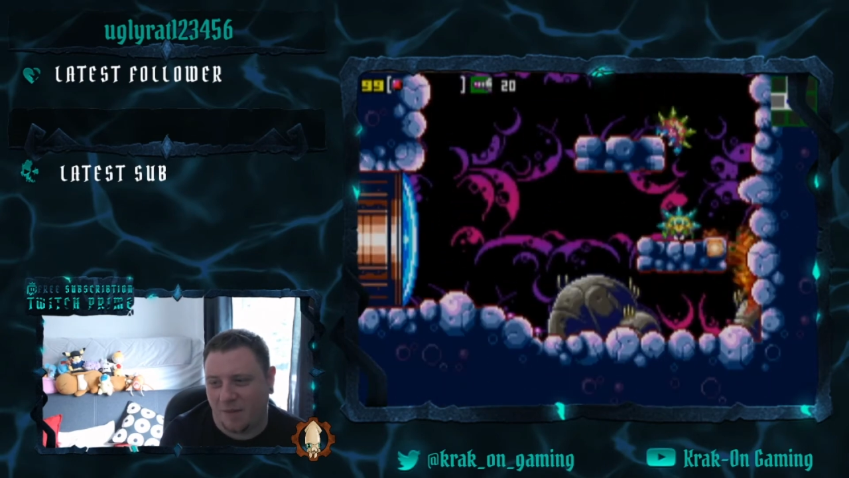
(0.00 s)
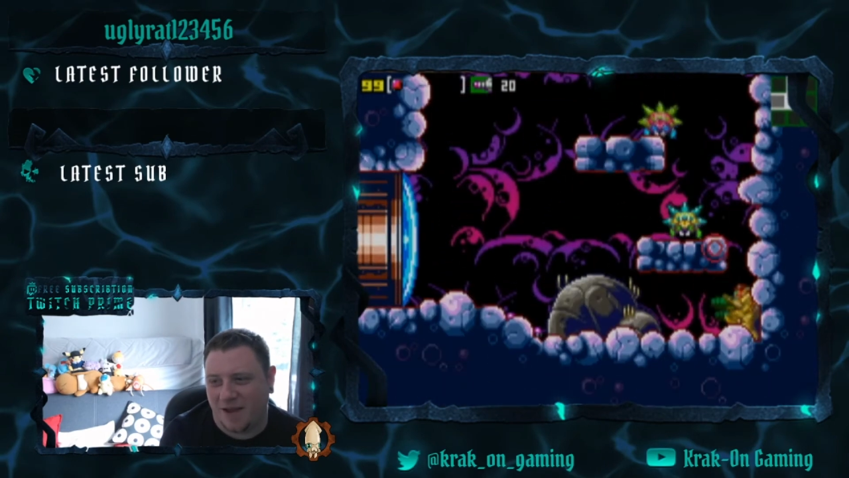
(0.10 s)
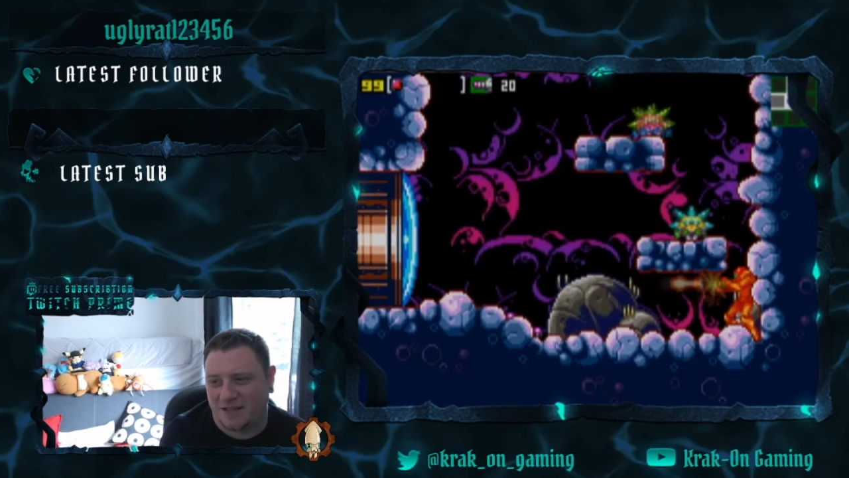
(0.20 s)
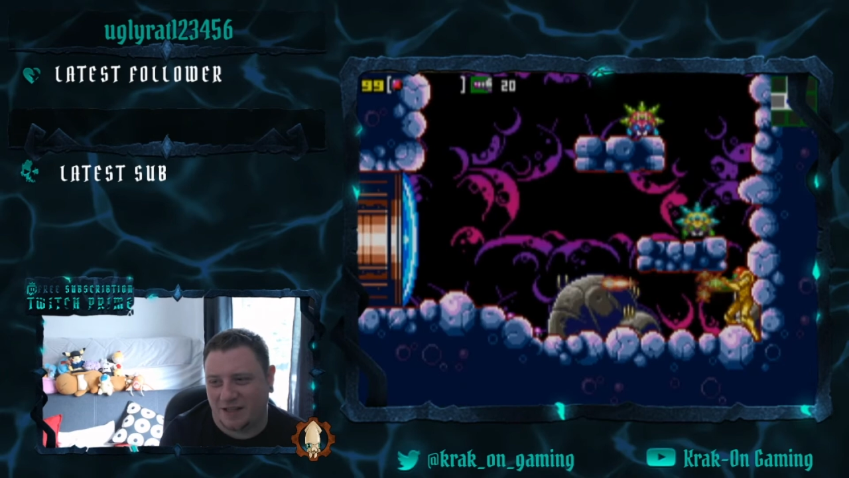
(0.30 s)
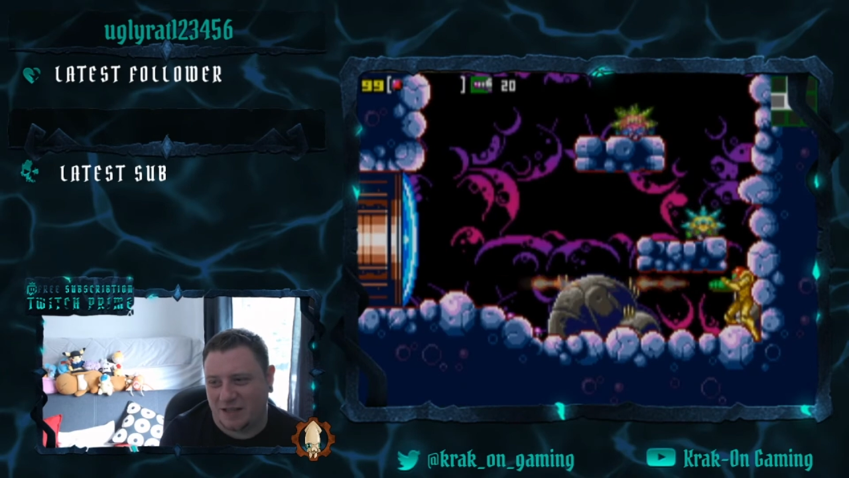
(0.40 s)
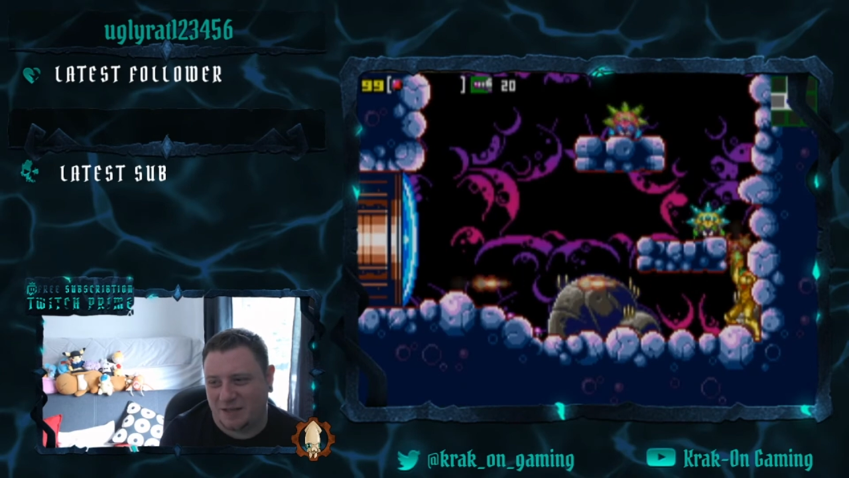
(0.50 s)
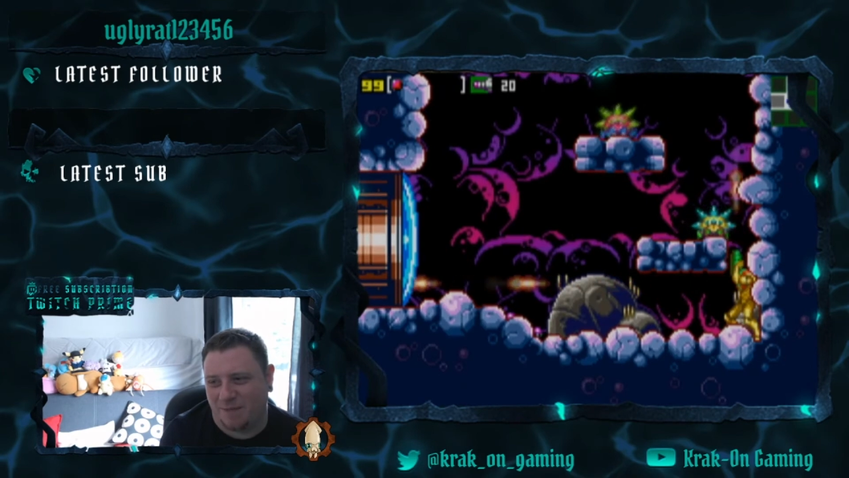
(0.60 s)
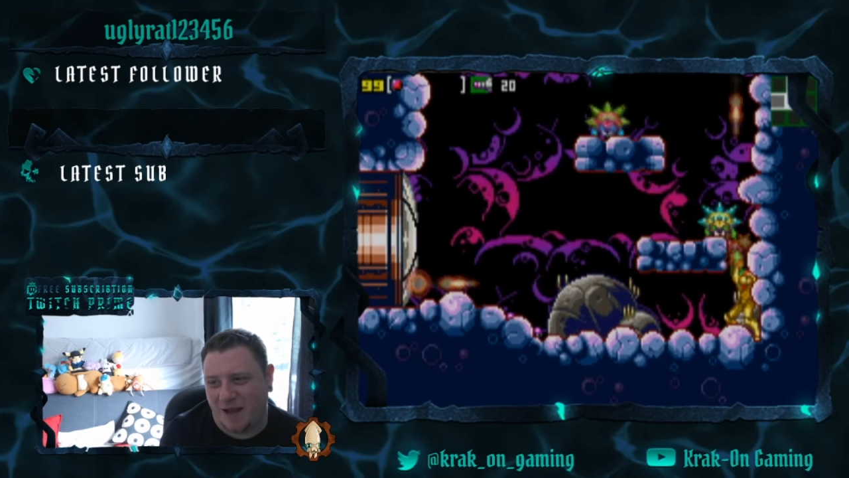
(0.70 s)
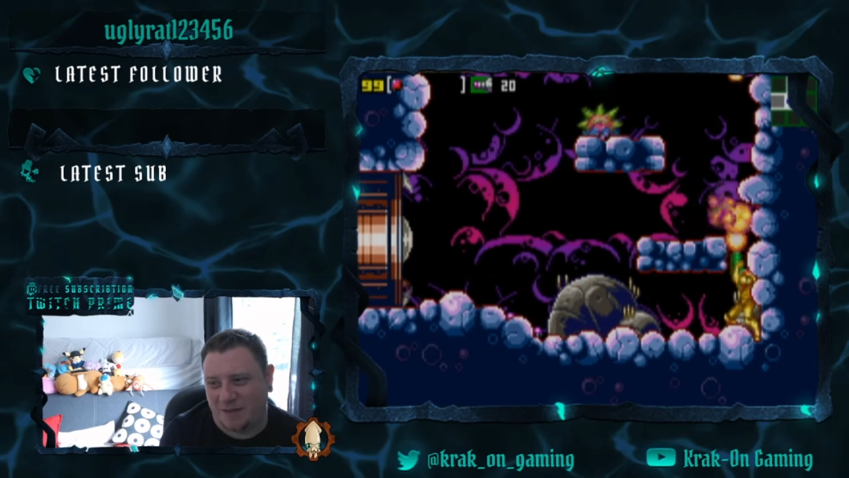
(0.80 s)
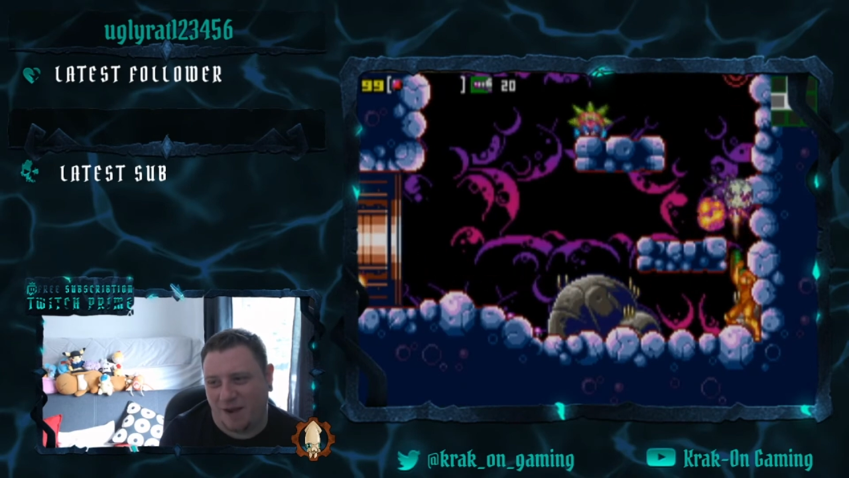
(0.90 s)
They're basically
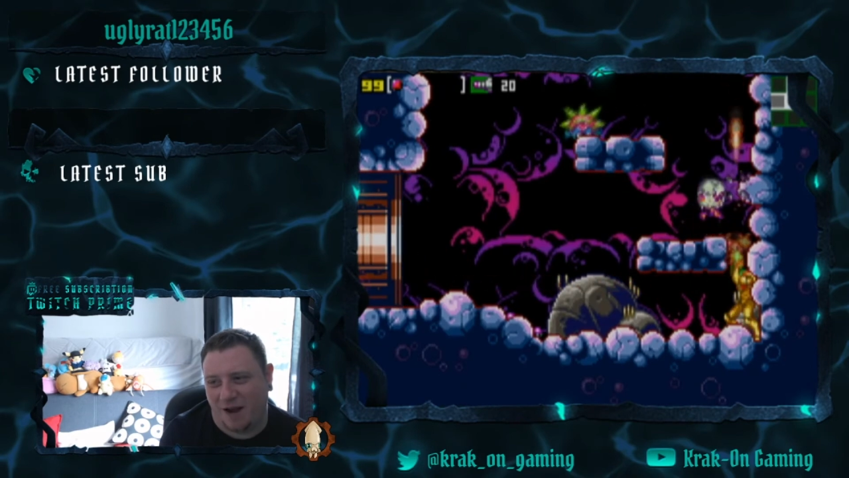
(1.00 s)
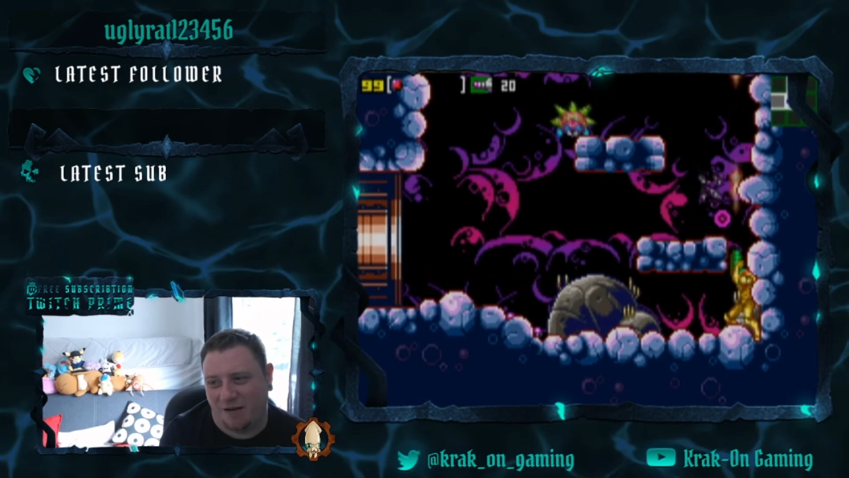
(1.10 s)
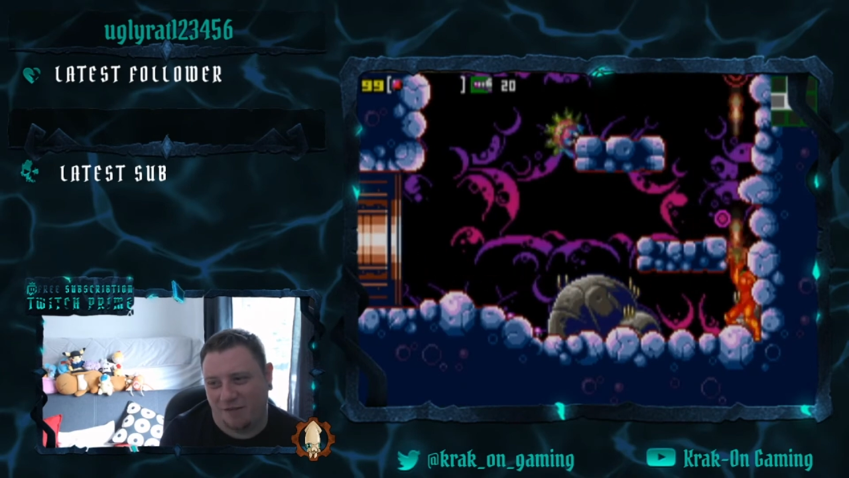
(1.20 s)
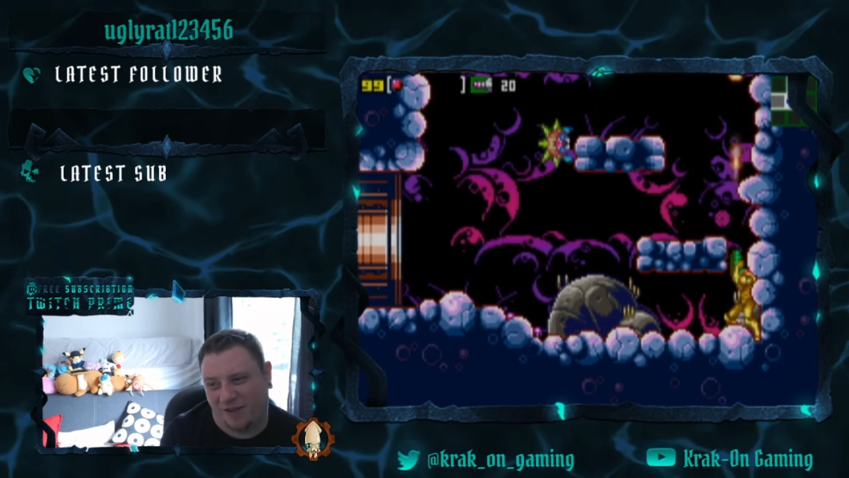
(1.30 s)
space pirate